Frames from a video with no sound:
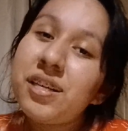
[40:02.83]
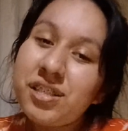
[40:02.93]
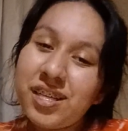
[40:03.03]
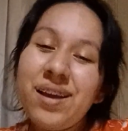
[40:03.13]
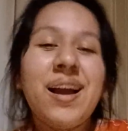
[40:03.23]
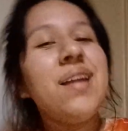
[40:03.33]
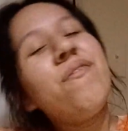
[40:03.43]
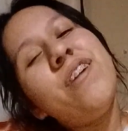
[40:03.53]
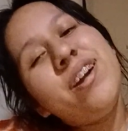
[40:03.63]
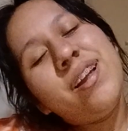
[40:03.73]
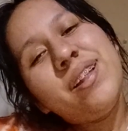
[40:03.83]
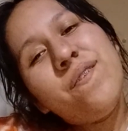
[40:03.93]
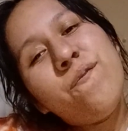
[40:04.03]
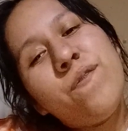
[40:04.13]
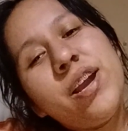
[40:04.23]
see you guys for
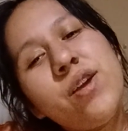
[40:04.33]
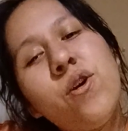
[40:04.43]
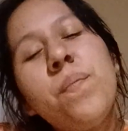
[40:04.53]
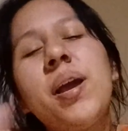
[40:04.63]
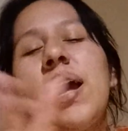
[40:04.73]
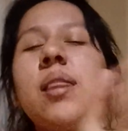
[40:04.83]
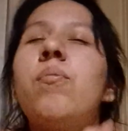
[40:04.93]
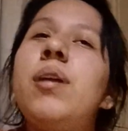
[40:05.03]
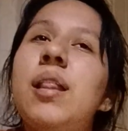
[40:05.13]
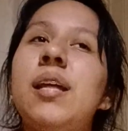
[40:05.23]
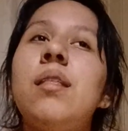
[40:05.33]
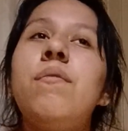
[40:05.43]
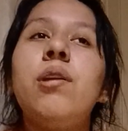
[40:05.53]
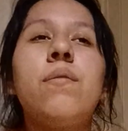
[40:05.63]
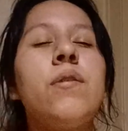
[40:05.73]
another video. Hope you guys really liked the
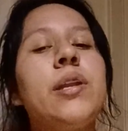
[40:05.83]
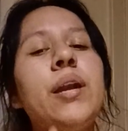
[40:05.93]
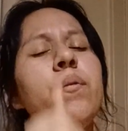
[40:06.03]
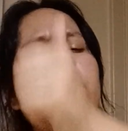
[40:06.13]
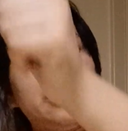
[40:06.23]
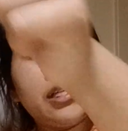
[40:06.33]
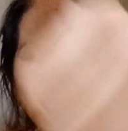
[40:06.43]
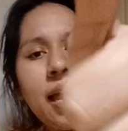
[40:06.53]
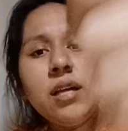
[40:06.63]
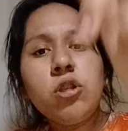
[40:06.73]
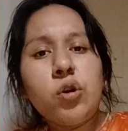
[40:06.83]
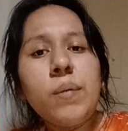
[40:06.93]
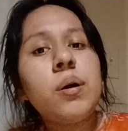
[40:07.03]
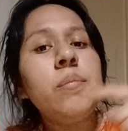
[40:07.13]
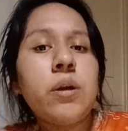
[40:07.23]
video. If you did, remember to like,
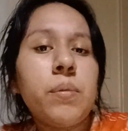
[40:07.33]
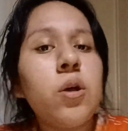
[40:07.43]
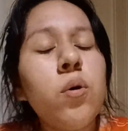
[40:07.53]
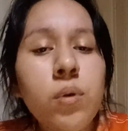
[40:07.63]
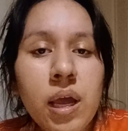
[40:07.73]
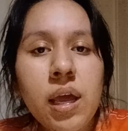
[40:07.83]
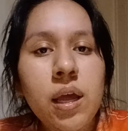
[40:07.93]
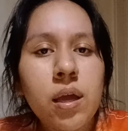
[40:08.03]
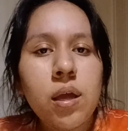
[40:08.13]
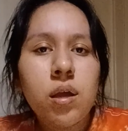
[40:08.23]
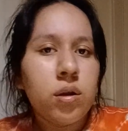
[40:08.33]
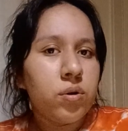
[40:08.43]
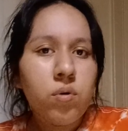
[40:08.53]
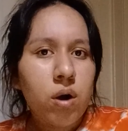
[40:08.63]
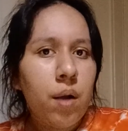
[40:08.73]
subscribe, comment down below.
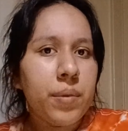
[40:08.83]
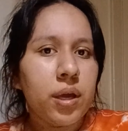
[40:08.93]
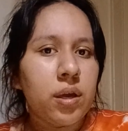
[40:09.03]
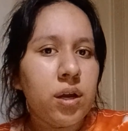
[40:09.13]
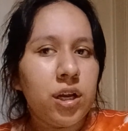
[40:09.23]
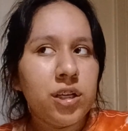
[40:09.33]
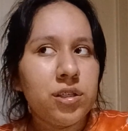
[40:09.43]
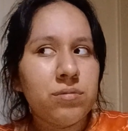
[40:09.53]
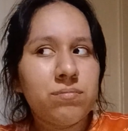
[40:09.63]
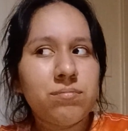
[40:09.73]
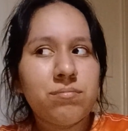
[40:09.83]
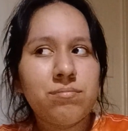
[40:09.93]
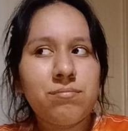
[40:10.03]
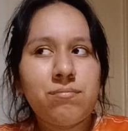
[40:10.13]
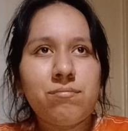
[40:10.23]
Don't comment, because
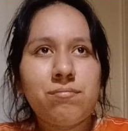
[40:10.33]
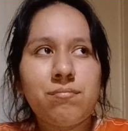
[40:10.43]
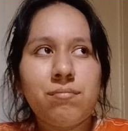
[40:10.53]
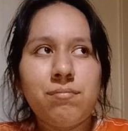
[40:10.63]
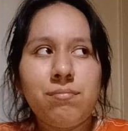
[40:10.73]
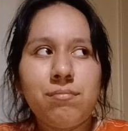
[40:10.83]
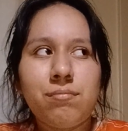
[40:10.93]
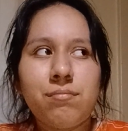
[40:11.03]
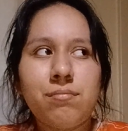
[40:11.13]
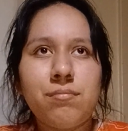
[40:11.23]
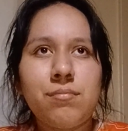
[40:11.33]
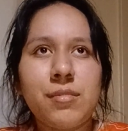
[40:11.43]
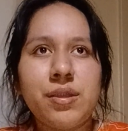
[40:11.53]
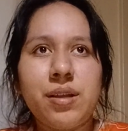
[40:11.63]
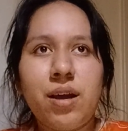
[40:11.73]

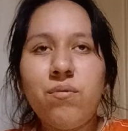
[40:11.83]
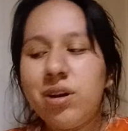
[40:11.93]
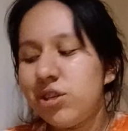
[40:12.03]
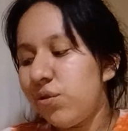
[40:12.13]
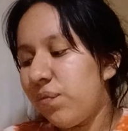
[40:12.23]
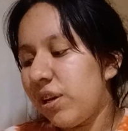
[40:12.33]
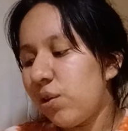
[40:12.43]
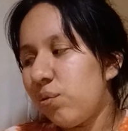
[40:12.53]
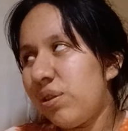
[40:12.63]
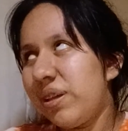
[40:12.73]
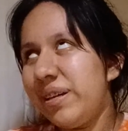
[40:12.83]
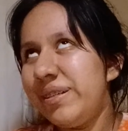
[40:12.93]
I don't want to do videos.